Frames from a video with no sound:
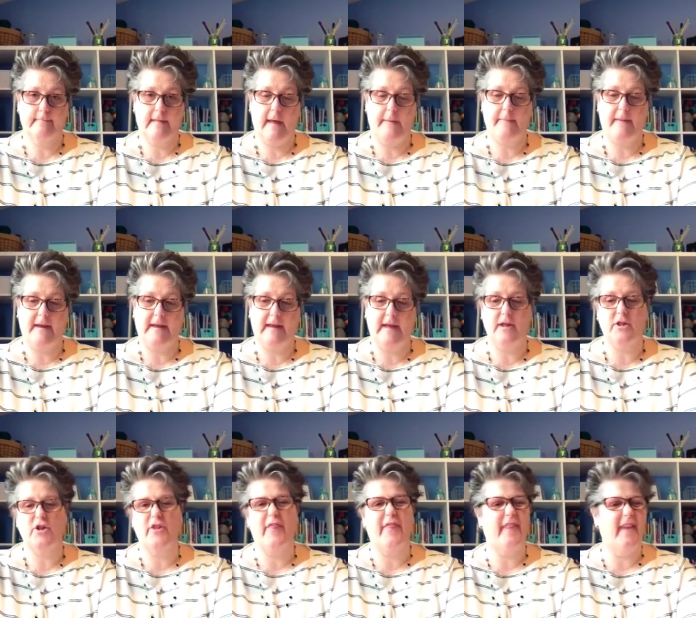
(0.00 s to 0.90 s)
And by
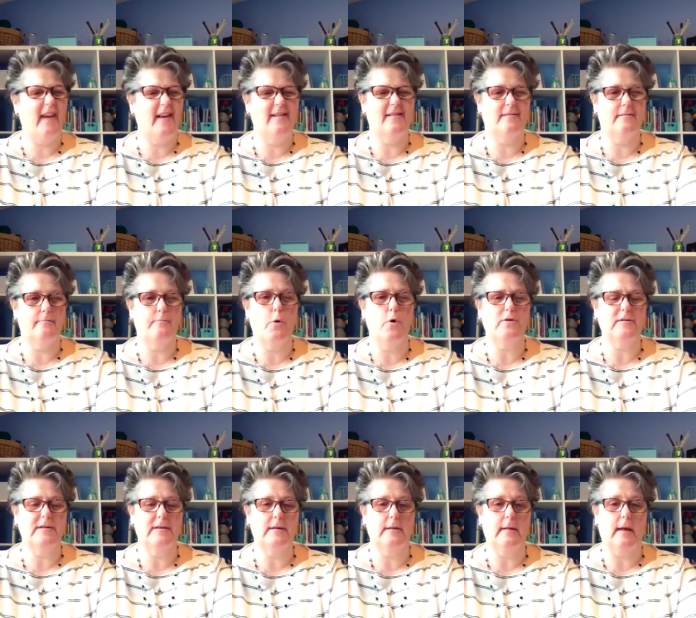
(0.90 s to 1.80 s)
kitchen things,
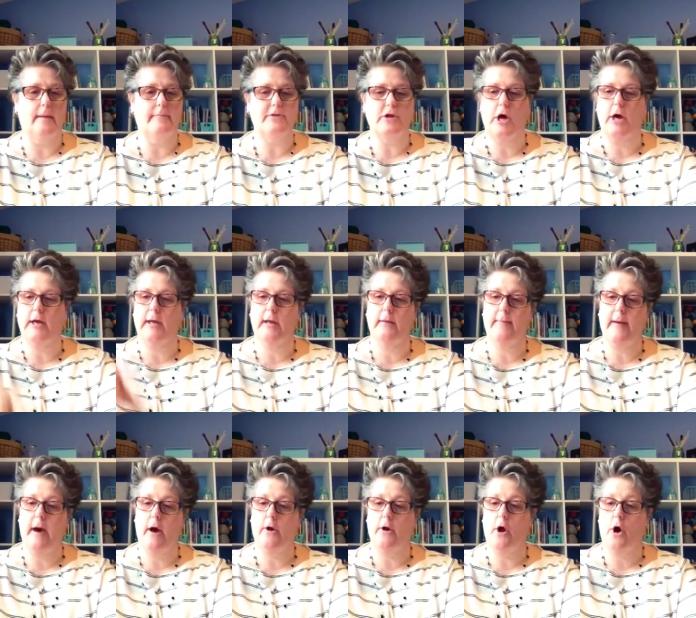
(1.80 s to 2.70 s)
mostly I'm talking
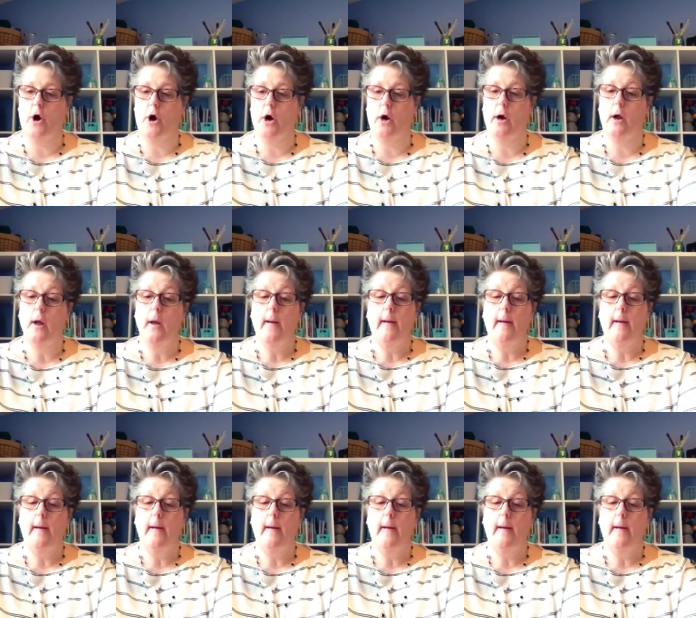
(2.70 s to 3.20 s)
about are